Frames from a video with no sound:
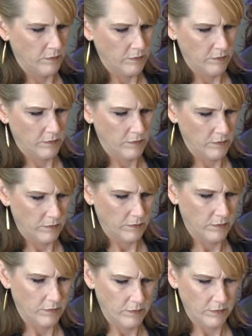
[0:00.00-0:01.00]

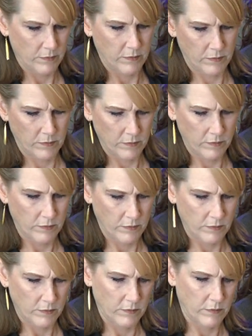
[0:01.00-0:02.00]

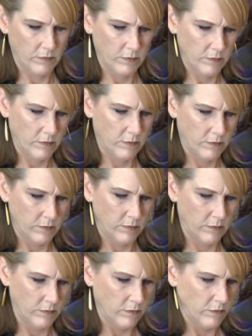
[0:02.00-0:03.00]

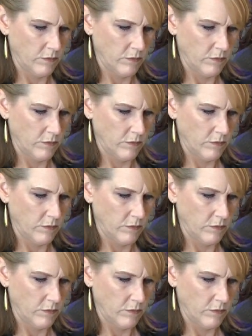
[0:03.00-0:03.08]
(not speaking)